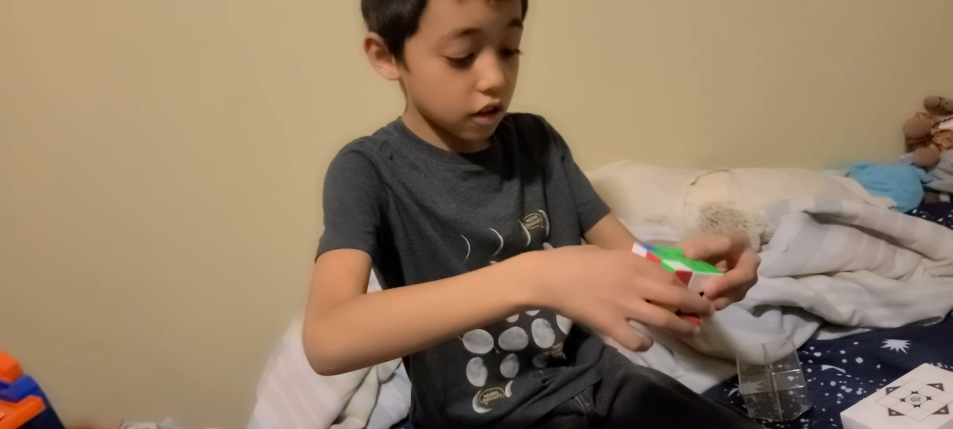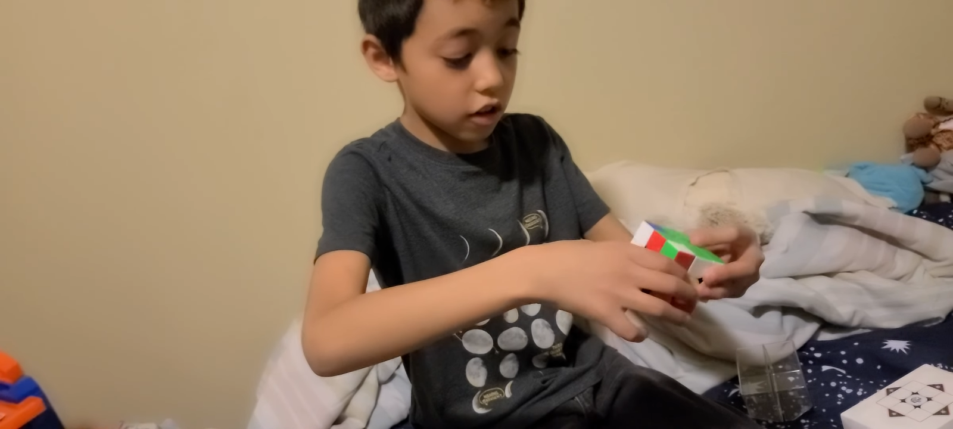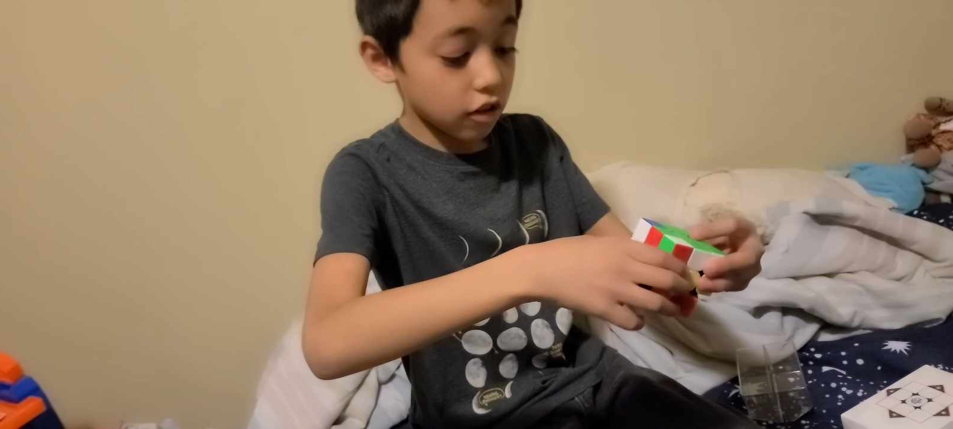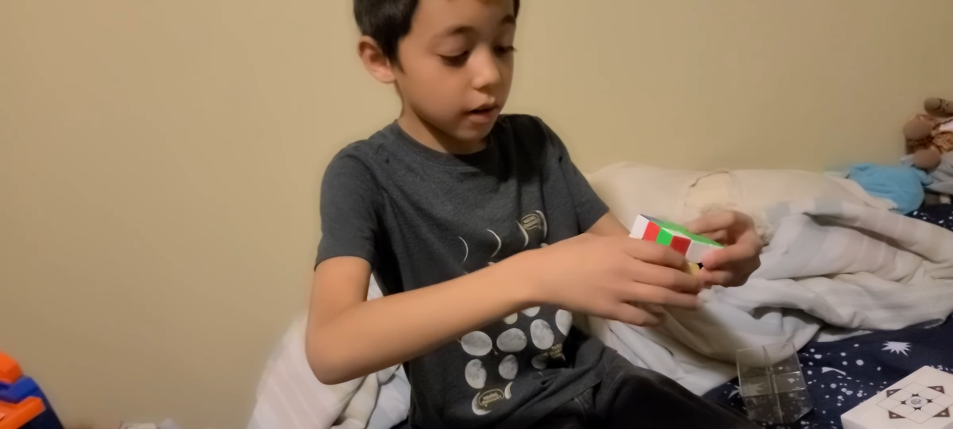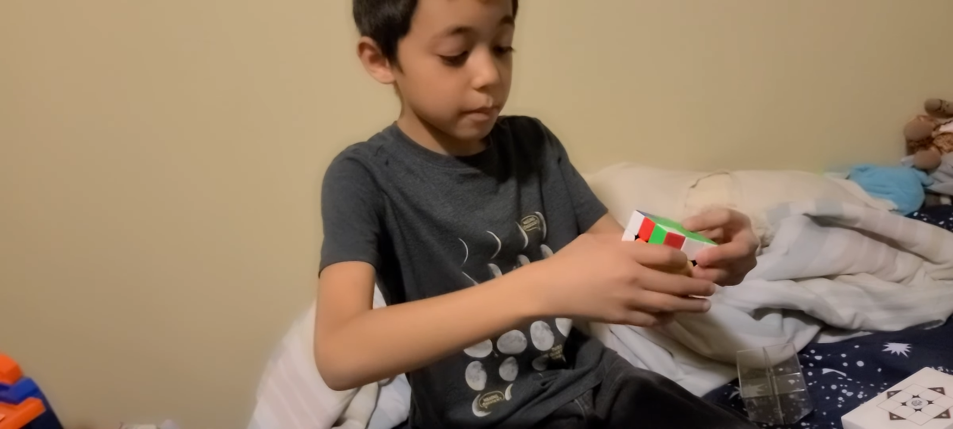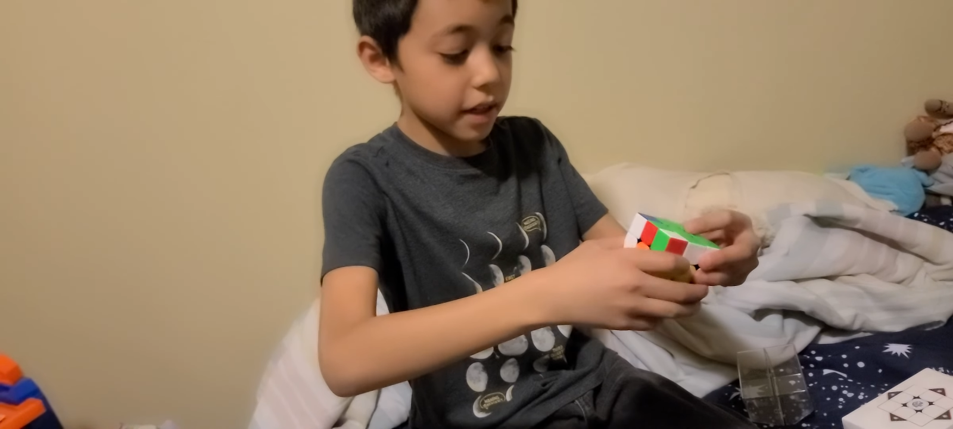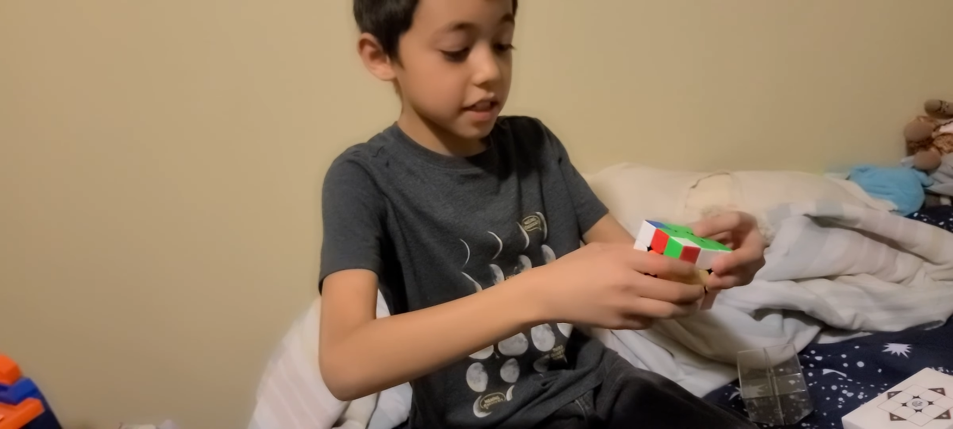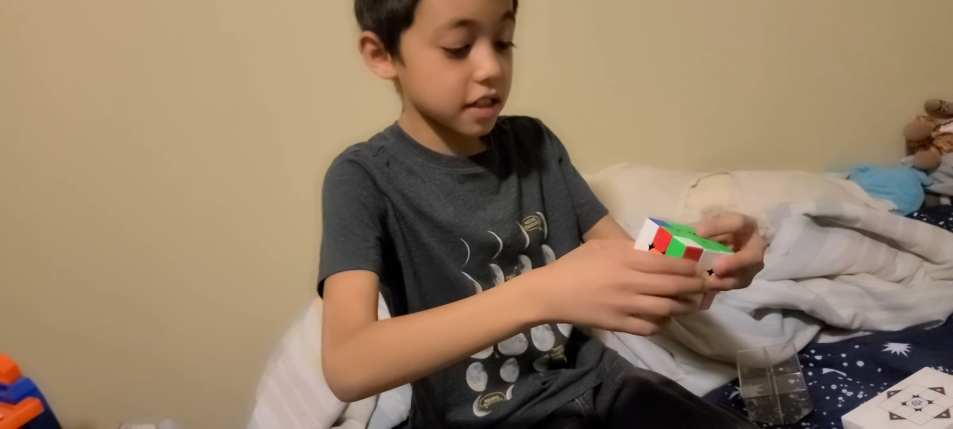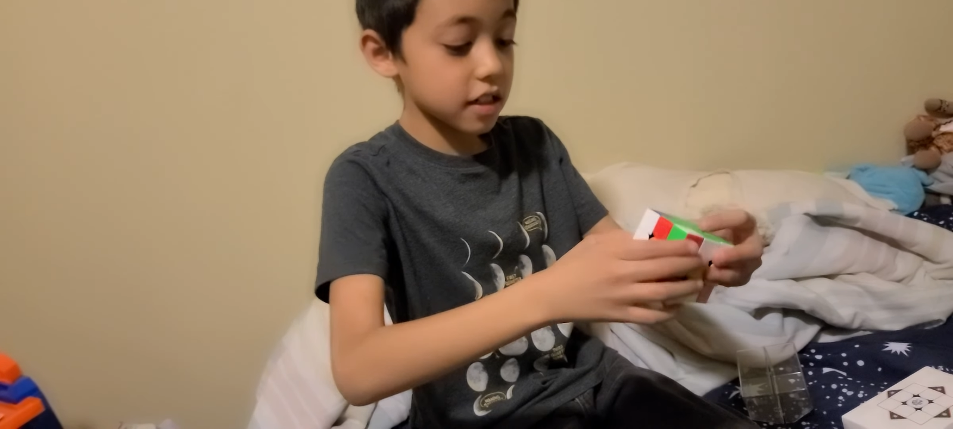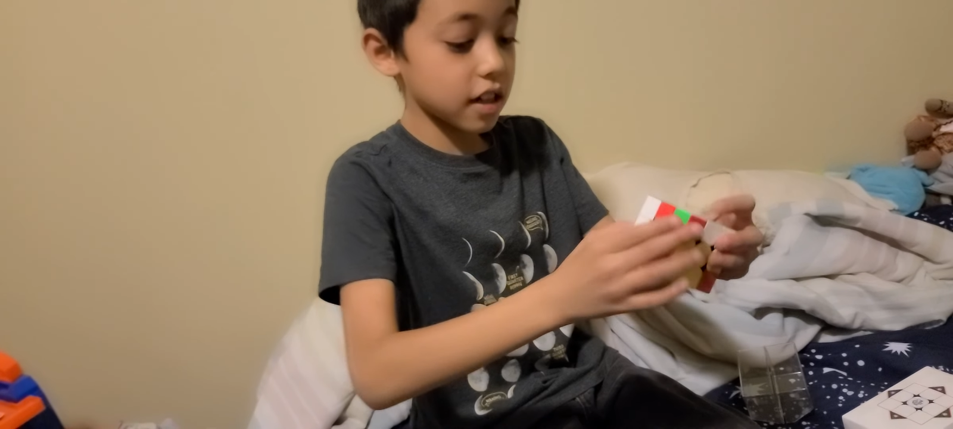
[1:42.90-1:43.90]
Oh, I
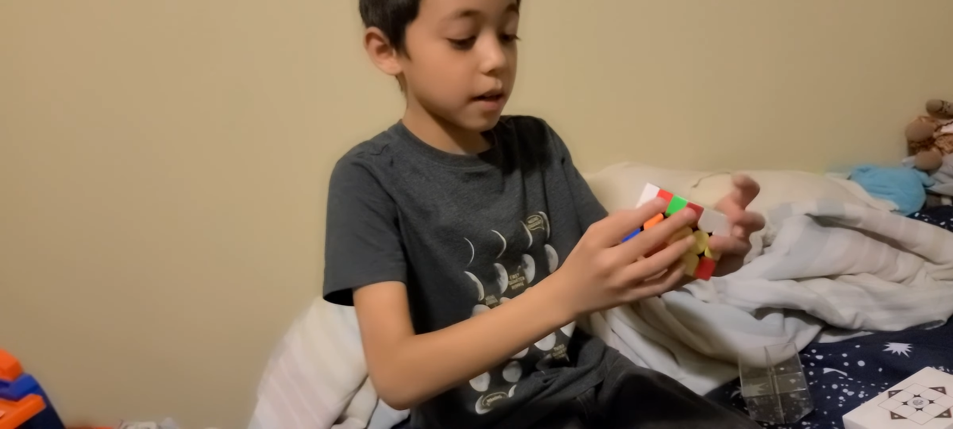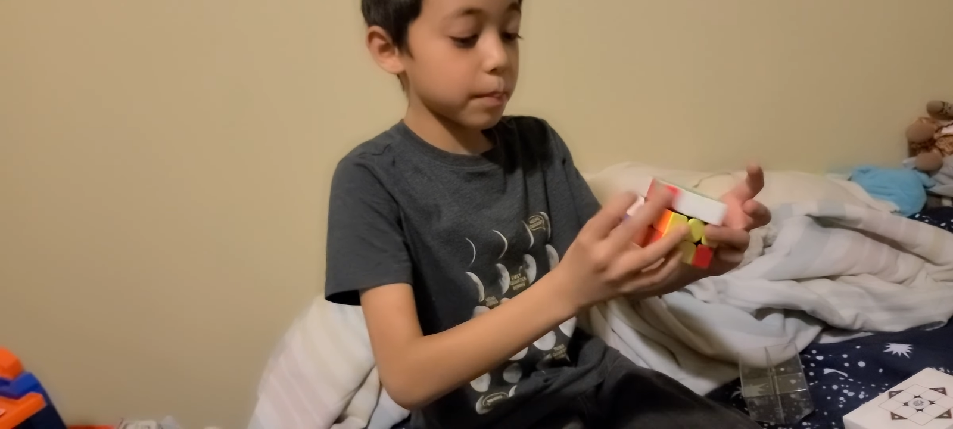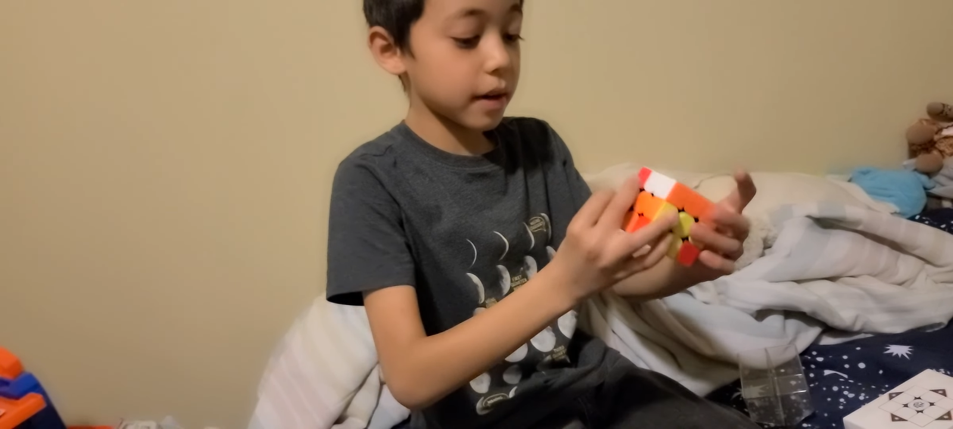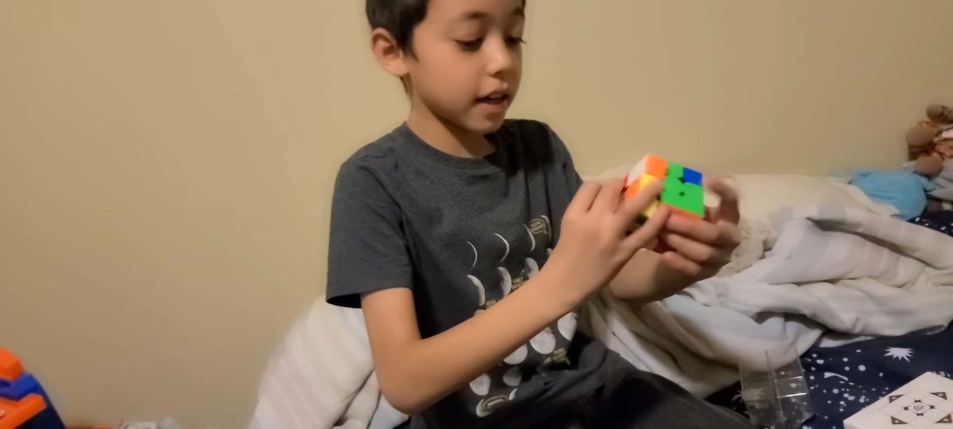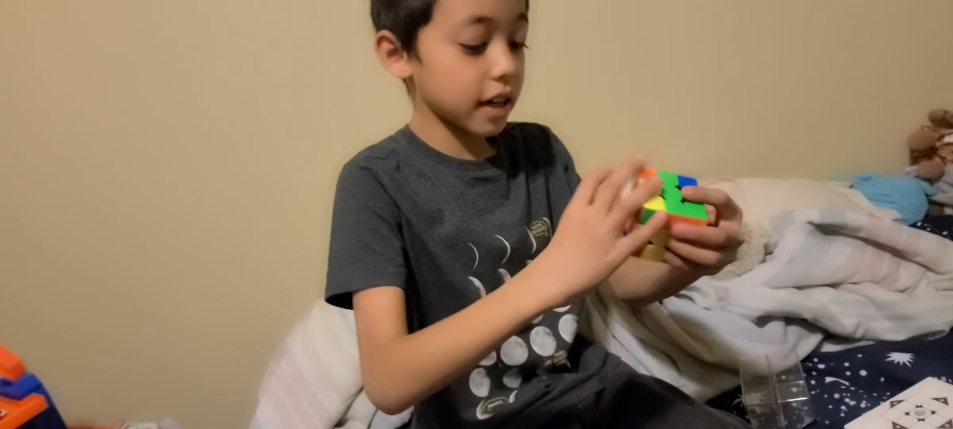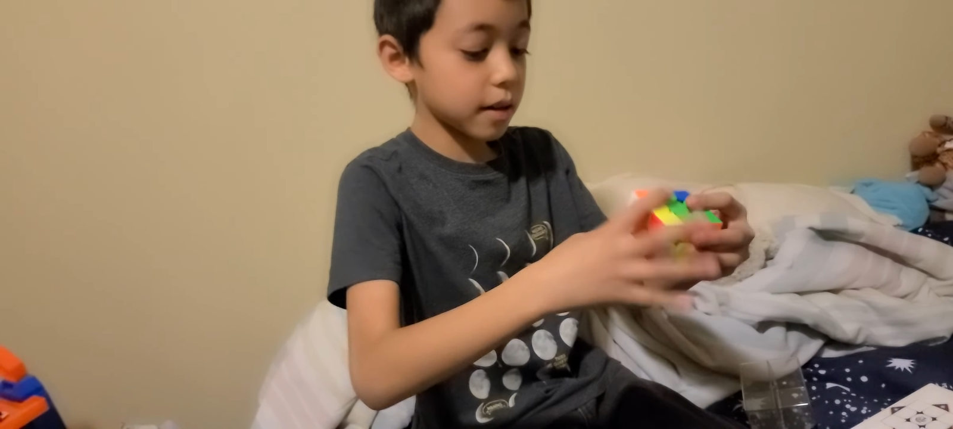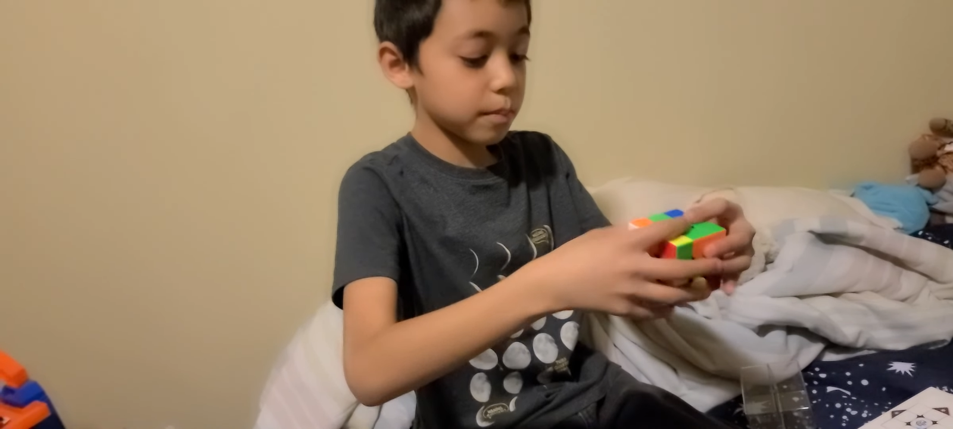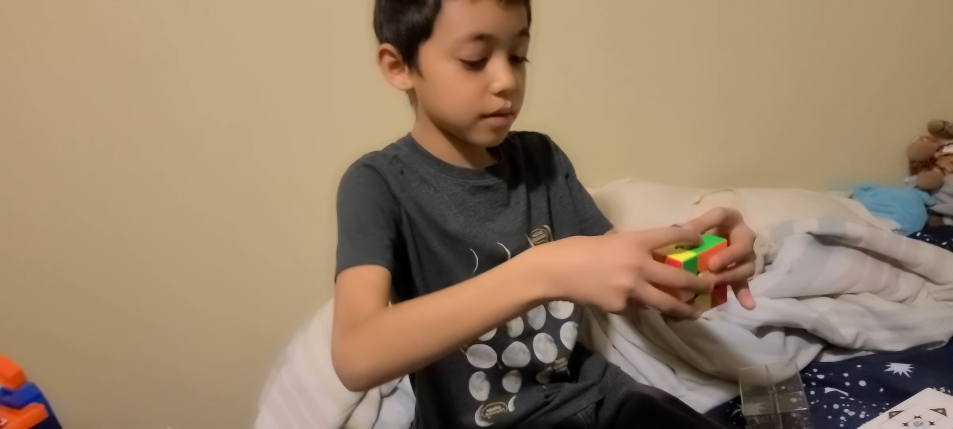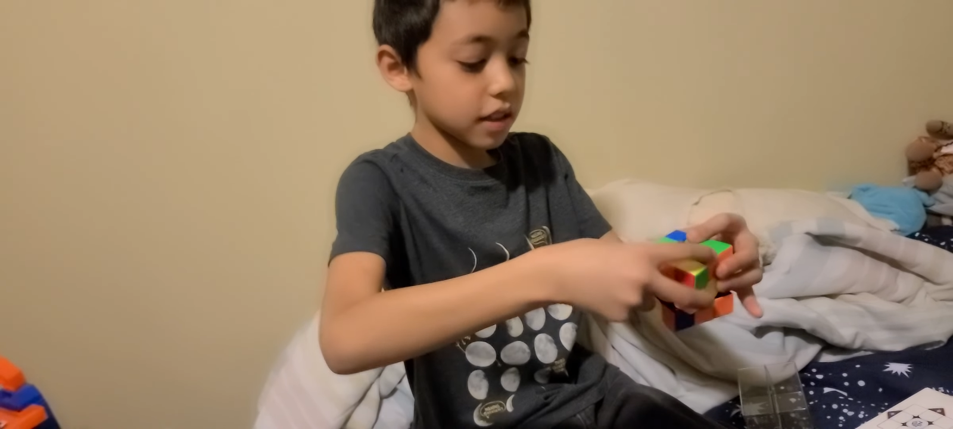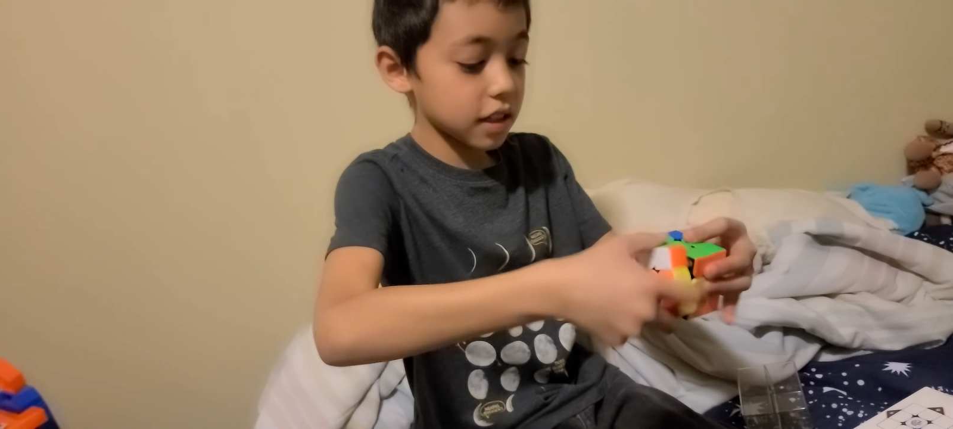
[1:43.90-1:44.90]
messed it up. I ah.
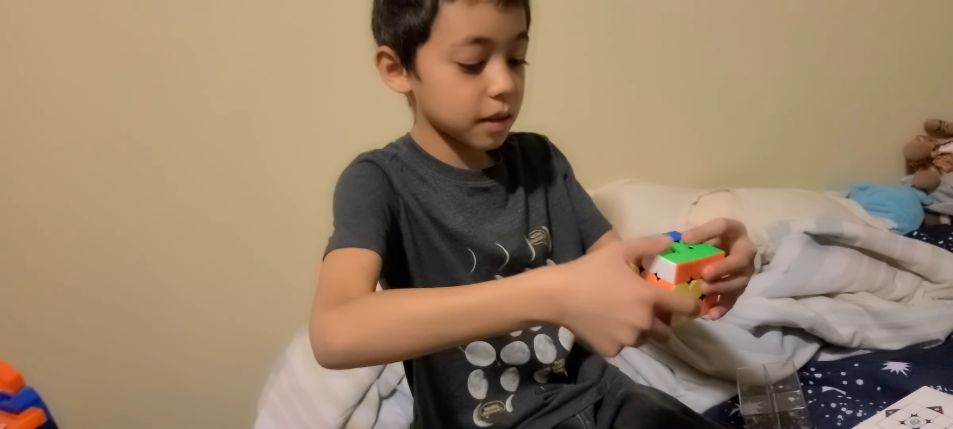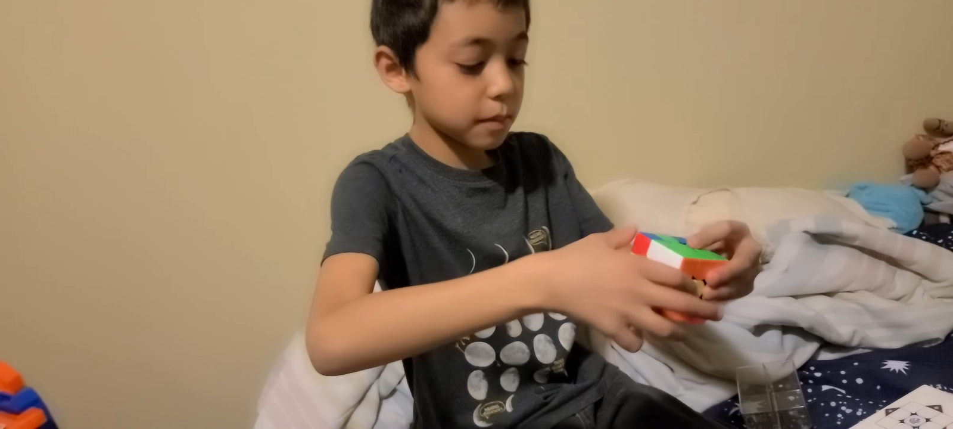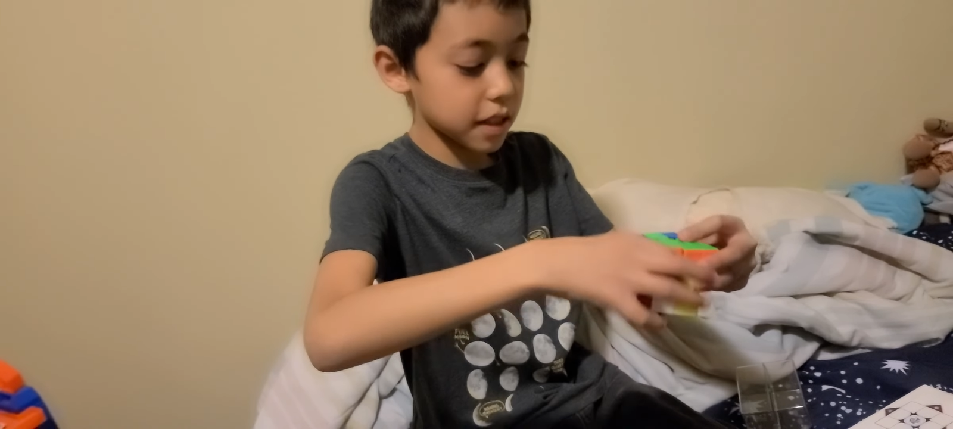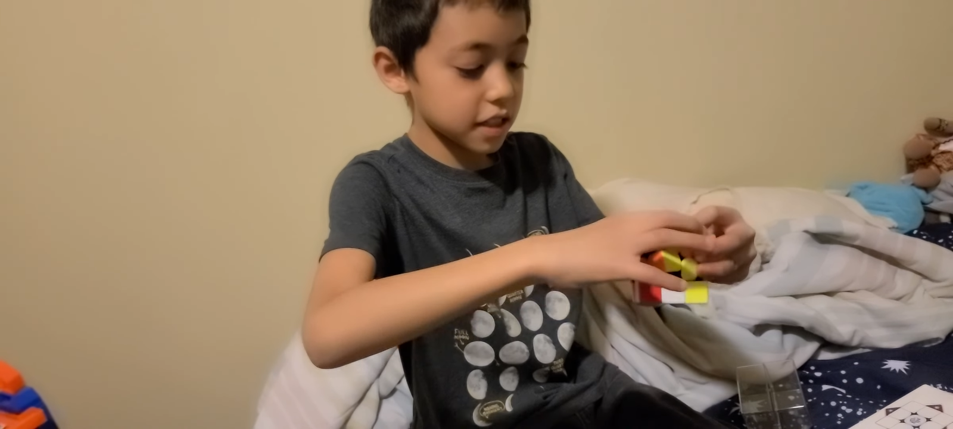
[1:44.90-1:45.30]
It